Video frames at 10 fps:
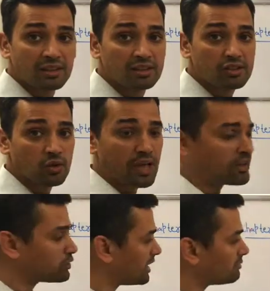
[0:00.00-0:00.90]
So can
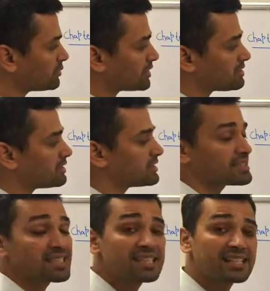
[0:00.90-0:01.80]
you tell me what is the
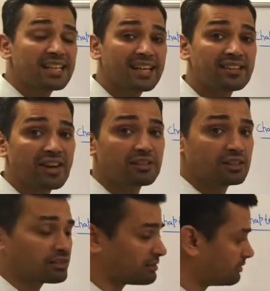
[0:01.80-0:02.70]
distance that I
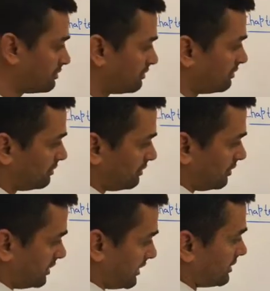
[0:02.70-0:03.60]
travel?
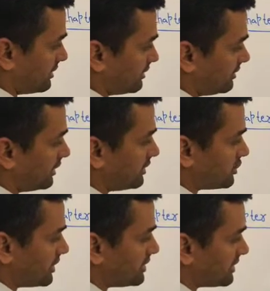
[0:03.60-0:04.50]
Yes, the
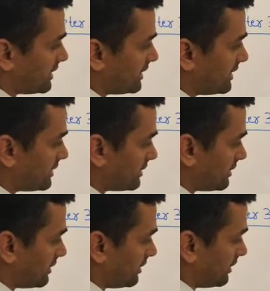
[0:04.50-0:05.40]
distance
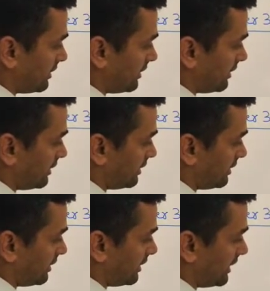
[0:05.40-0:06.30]
is
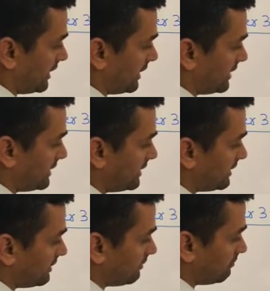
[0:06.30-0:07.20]

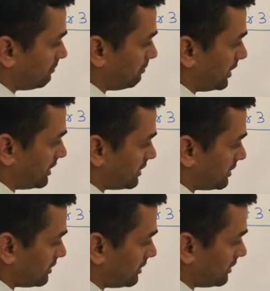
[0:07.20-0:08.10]
AD
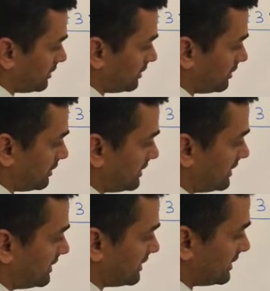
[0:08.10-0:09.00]
plus
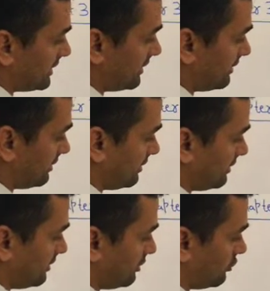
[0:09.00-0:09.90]
DC.
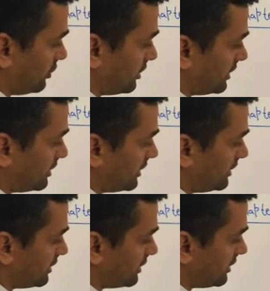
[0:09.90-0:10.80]
So this is the
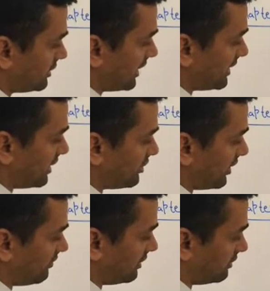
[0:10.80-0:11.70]
distance that I
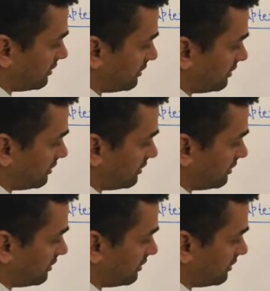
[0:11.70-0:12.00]
travel.